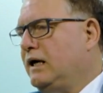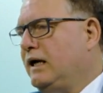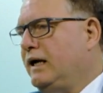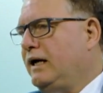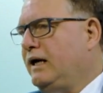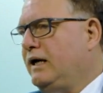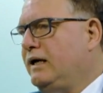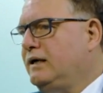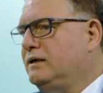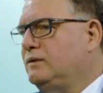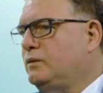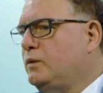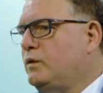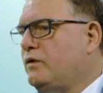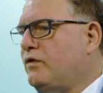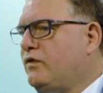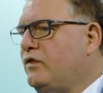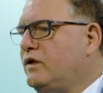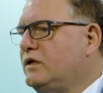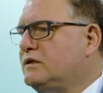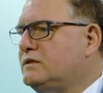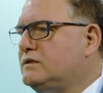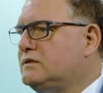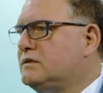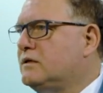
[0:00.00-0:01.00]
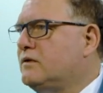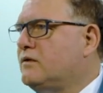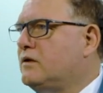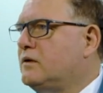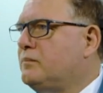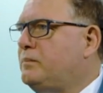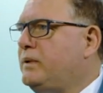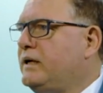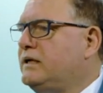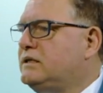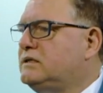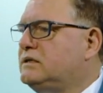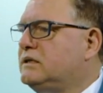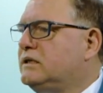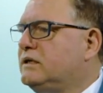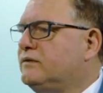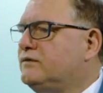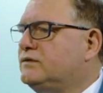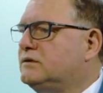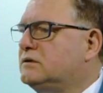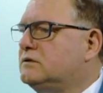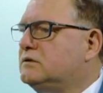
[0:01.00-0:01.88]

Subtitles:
And with this, the patient gives a